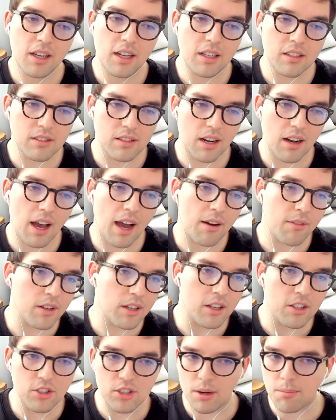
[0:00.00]
instead of
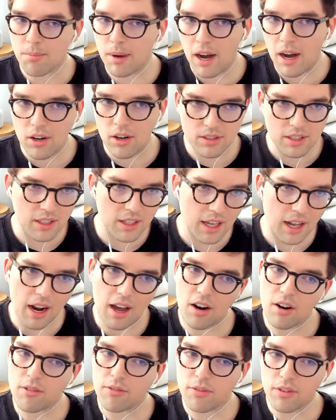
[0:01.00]
having to jump out and get
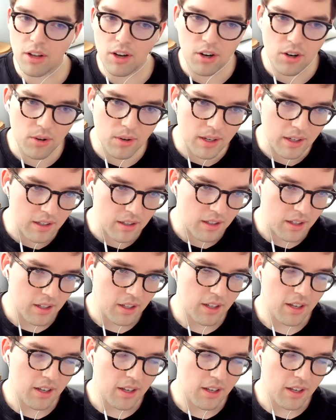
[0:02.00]
out of flow and